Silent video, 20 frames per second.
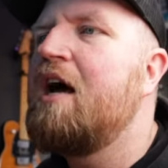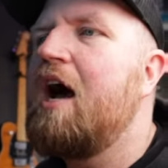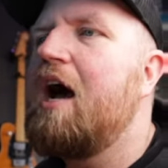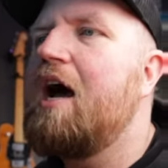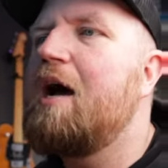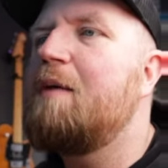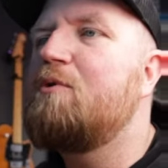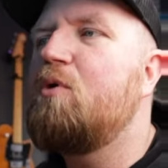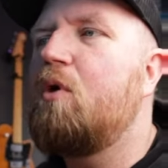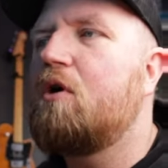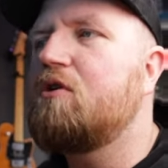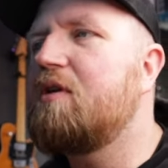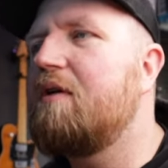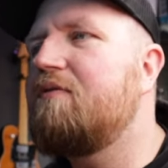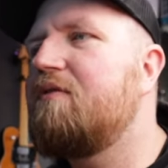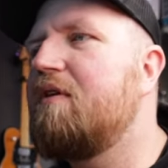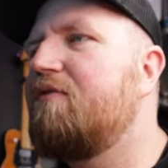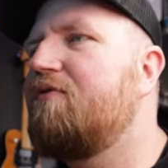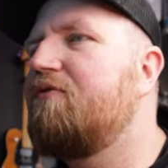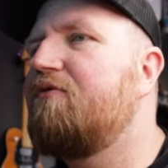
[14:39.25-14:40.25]
You also
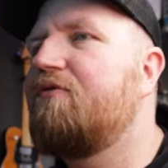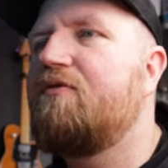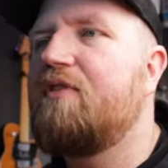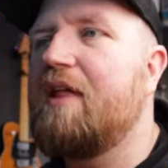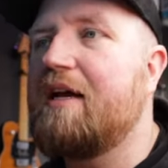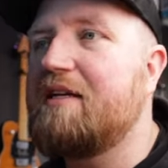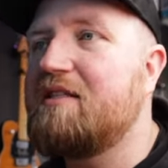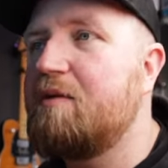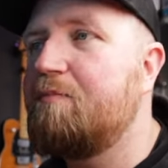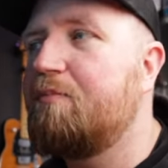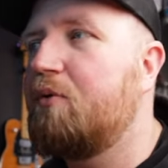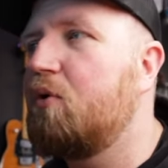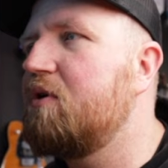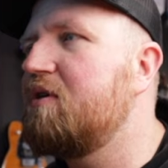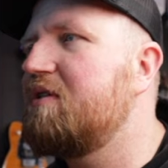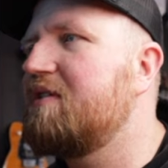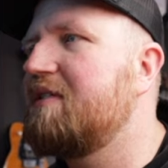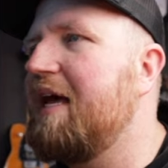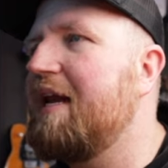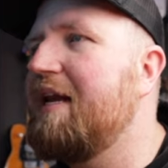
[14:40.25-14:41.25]
have the flexi
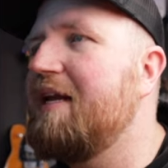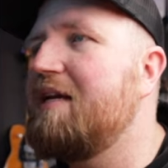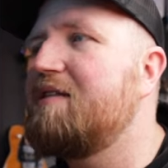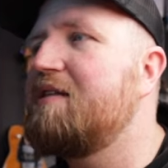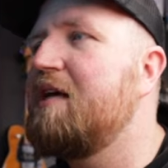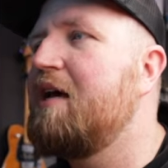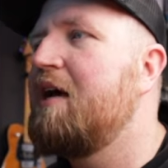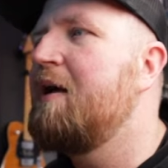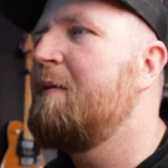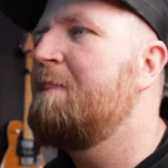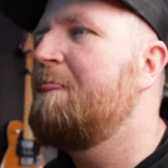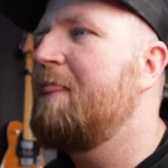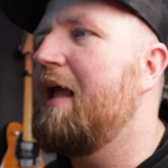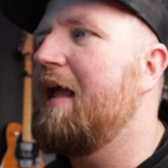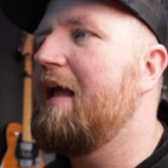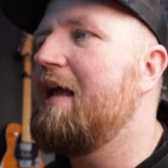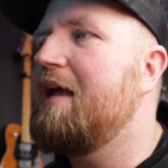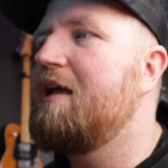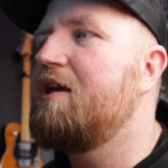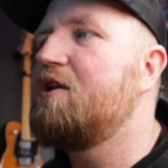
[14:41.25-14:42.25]
port settings,
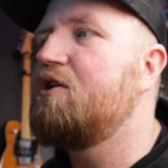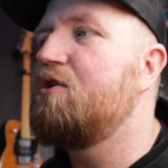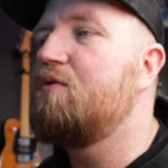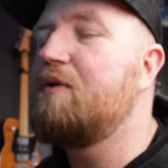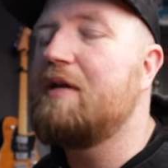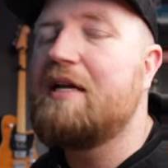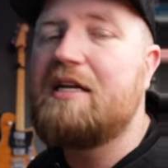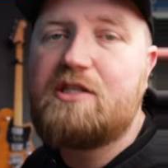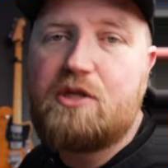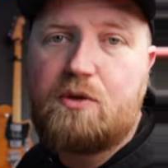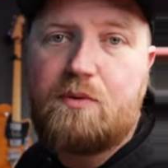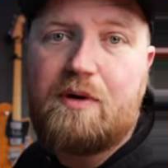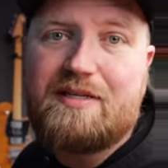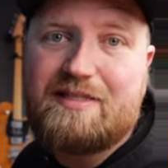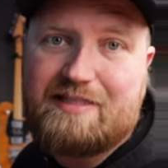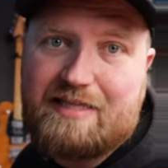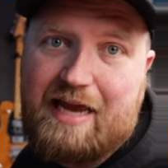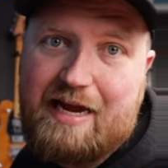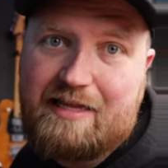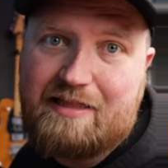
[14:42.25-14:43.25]
and you need to
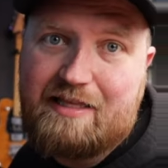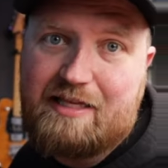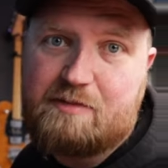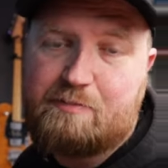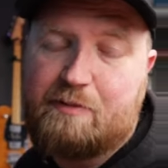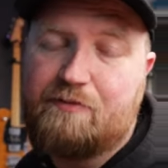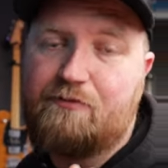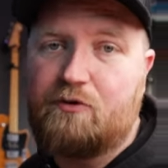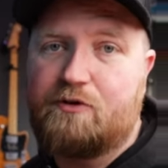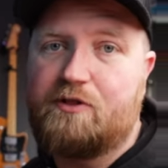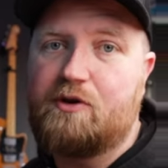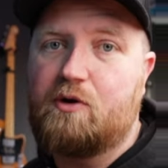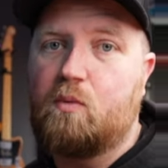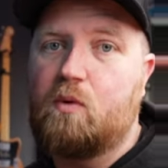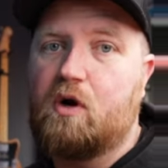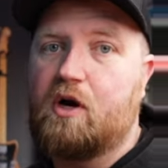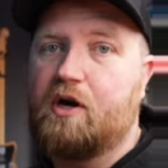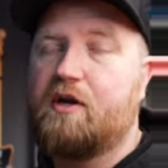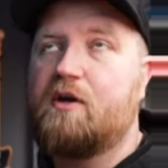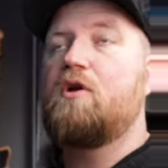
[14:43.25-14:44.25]
assign these before they'll
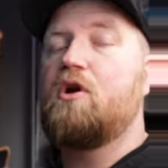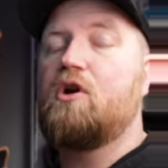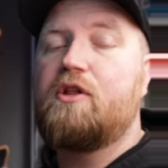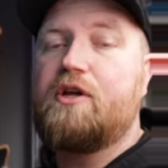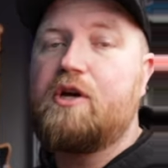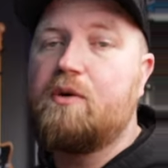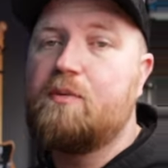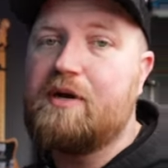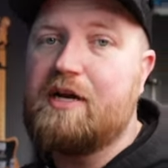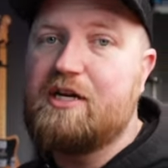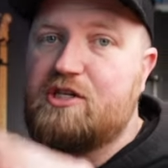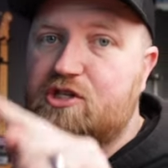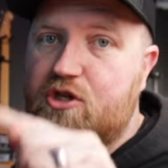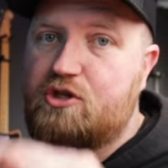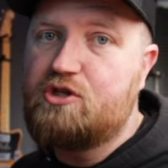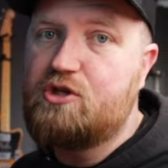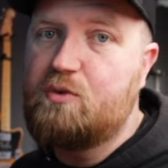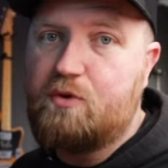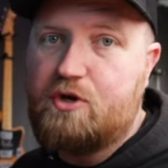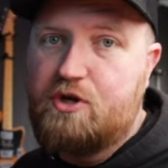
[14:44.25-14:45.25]
work. Earlier when I
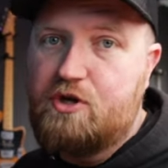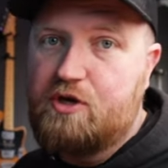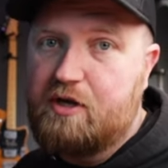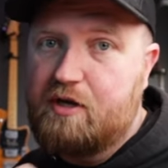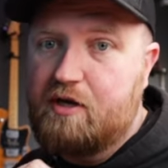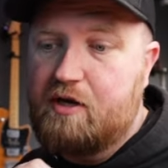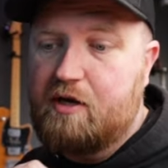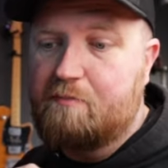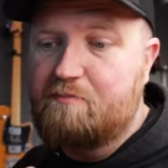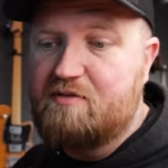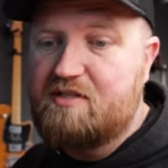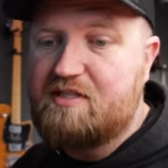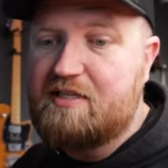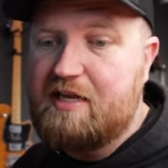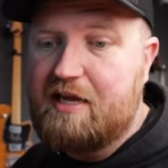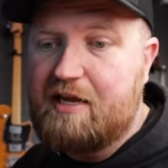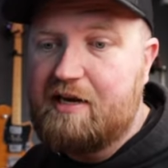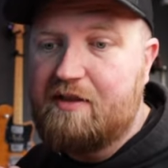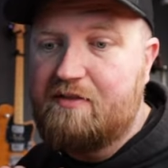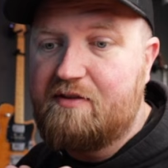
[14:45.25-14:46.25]
showed you where you can
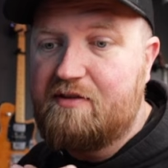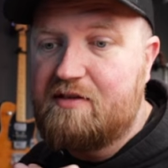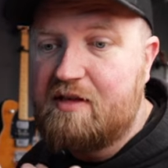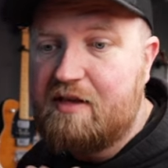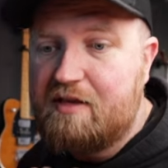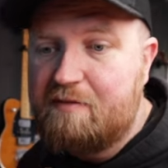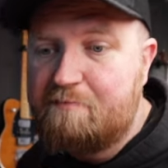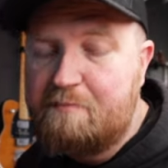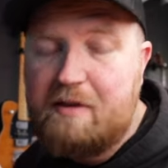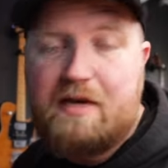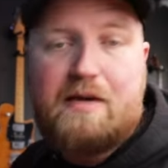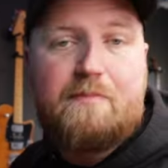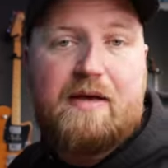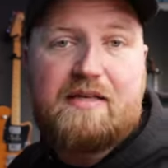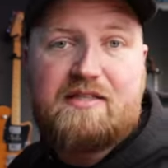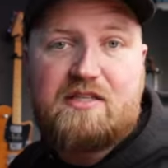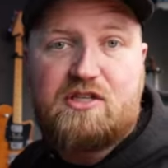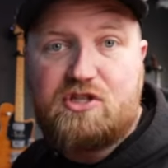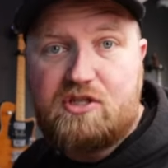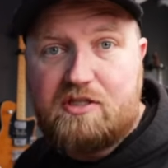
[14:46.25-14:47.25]
send MIDI
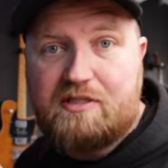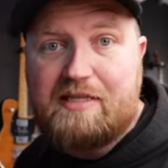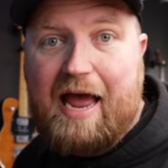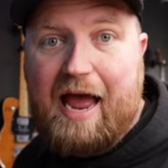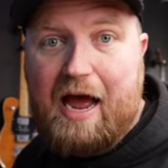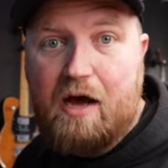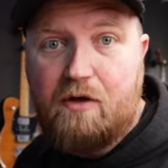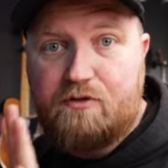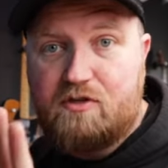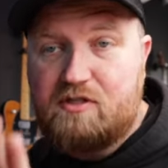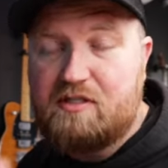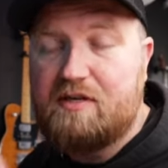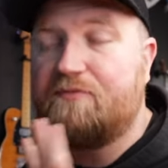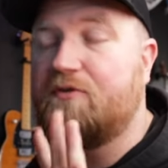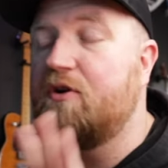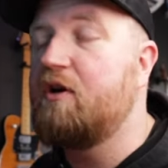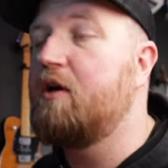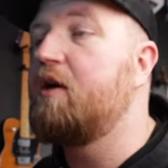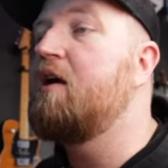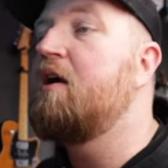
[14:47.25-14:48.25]
messages out those
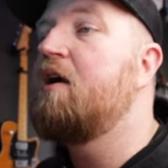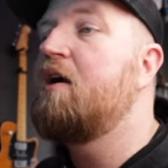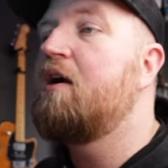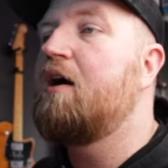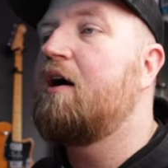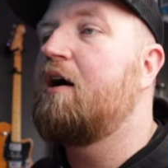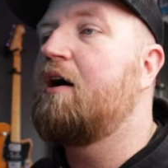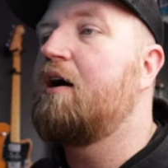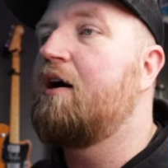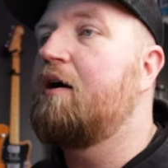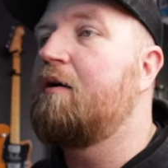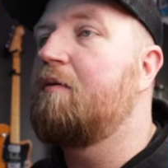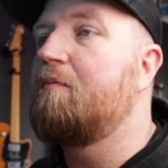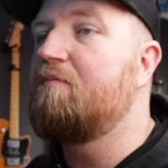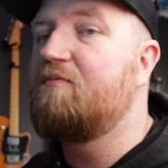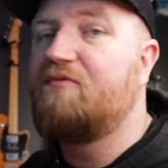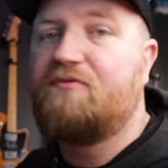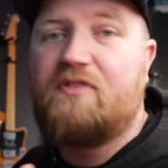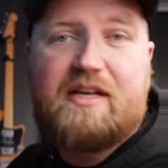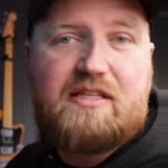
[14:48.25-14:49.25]
different
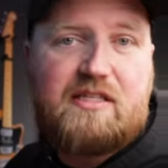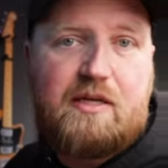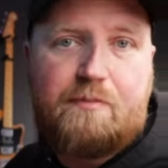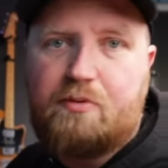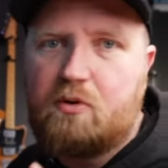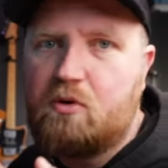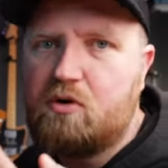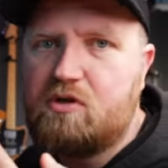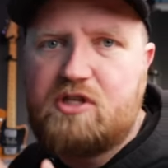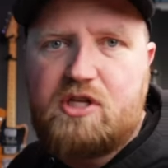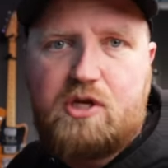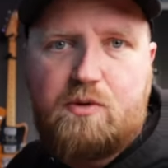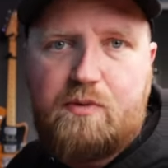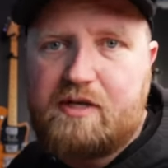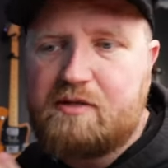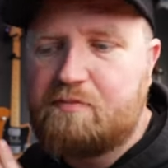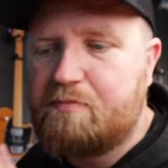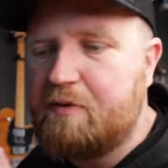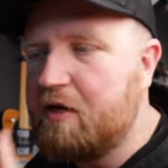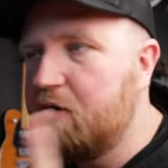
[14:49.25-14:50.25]
flexi ports, the
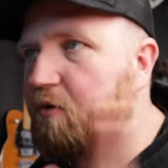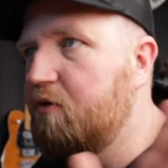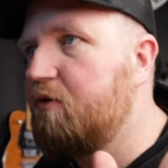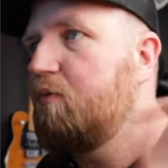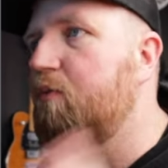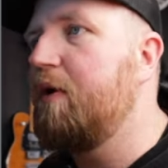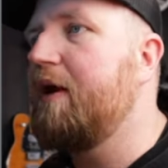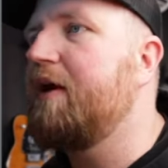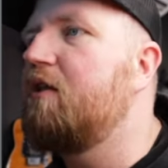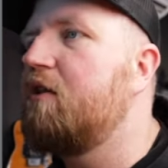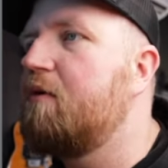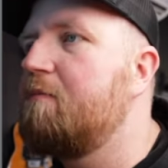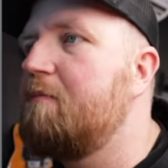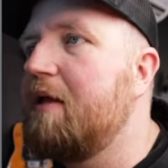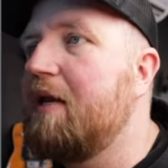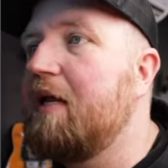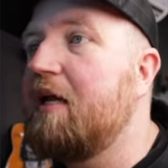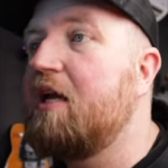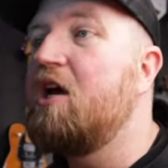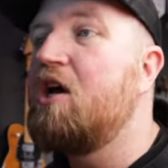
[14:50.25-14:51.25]
USB or the regular
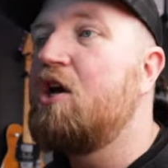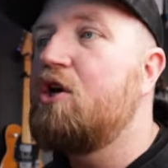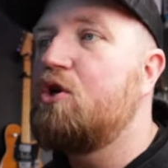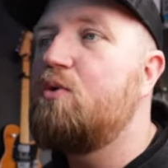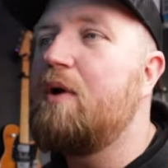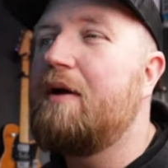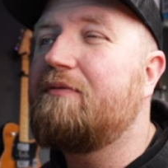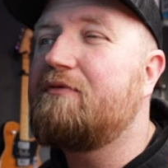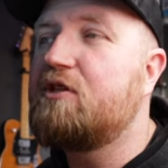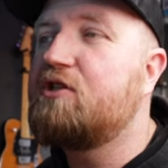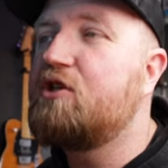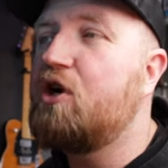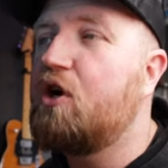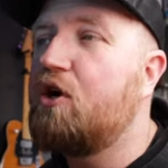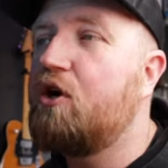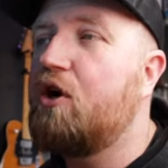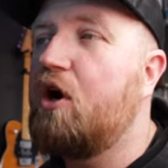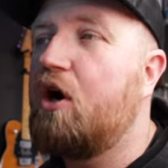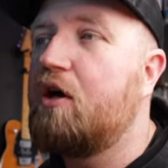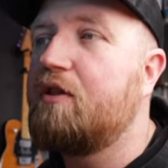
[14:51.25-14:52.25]
MIDI, you have to
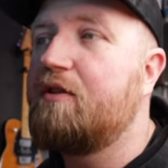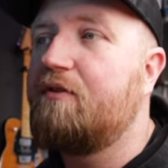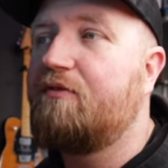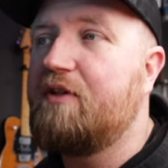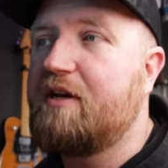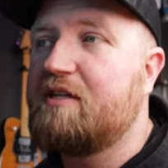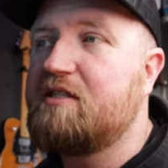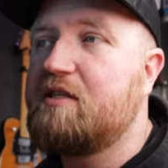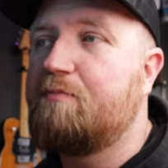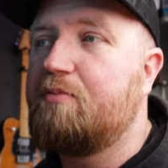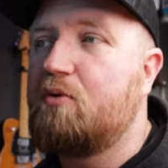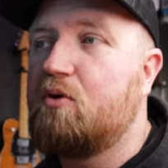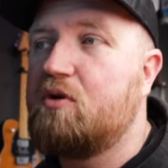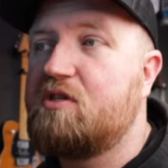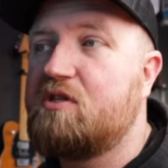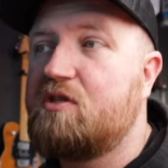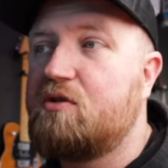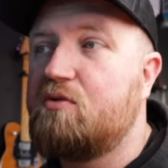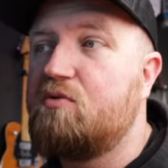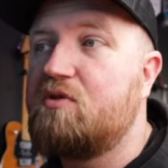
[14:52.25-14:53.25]
turn on the flexi
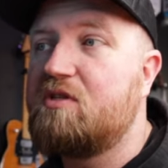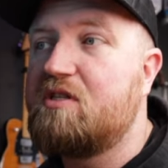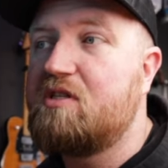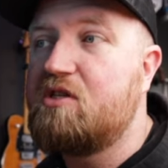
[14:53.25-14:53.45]
ports to